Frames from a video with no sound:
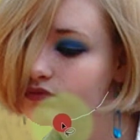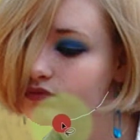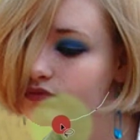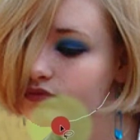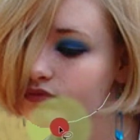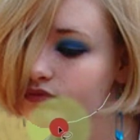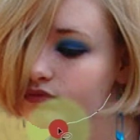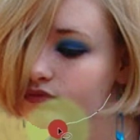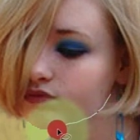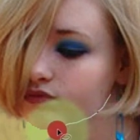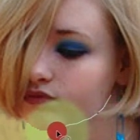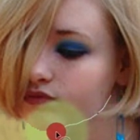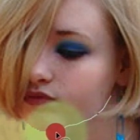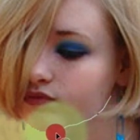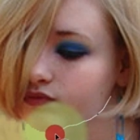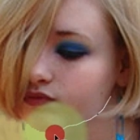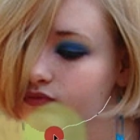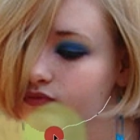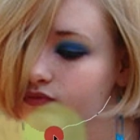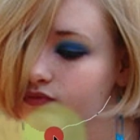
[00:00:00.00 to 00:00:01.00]

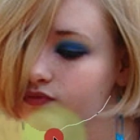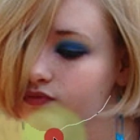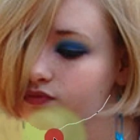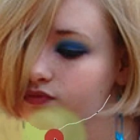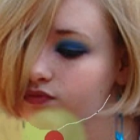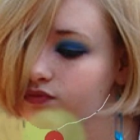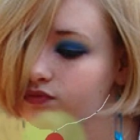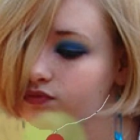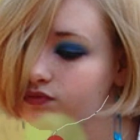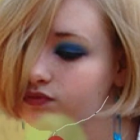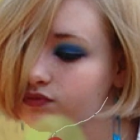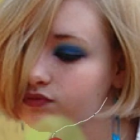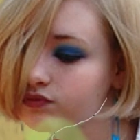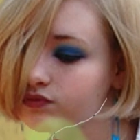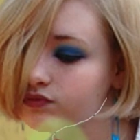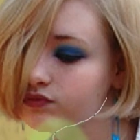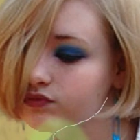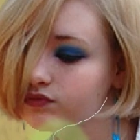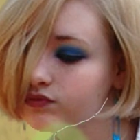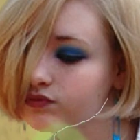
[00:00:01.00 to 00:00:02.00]

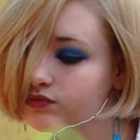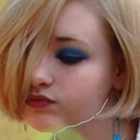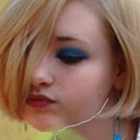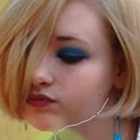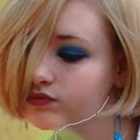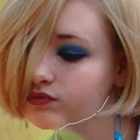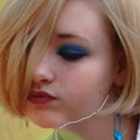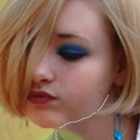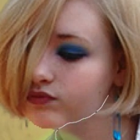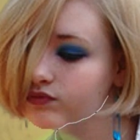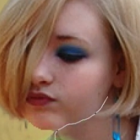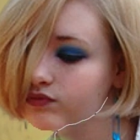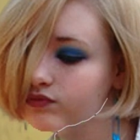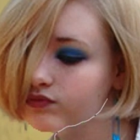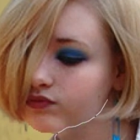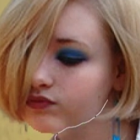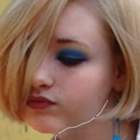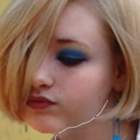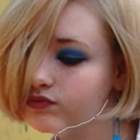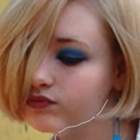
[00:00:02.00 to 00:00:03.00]

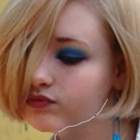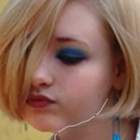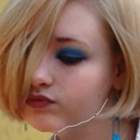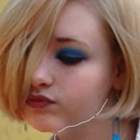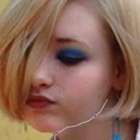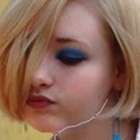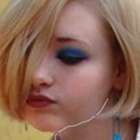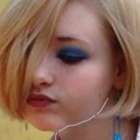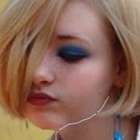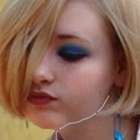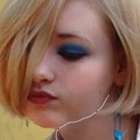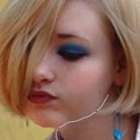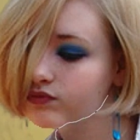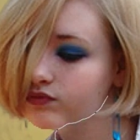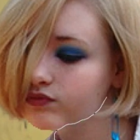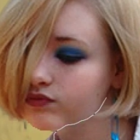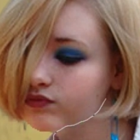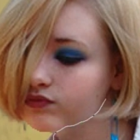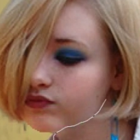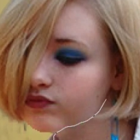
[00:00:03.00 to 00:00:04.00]

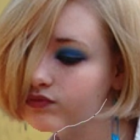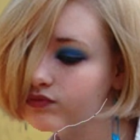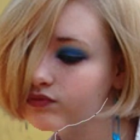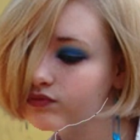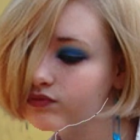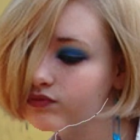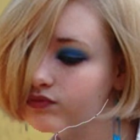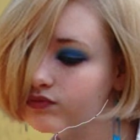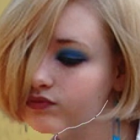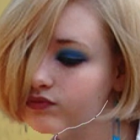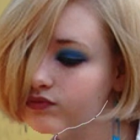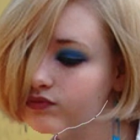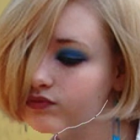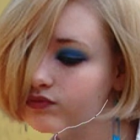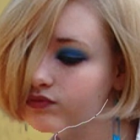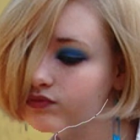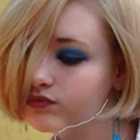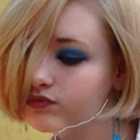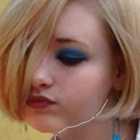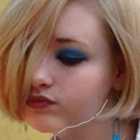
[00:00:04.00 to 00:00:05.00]

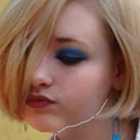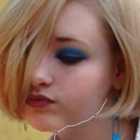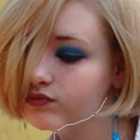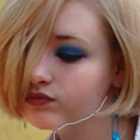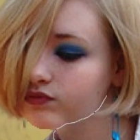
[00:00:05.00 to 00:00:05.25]
Nothing is said.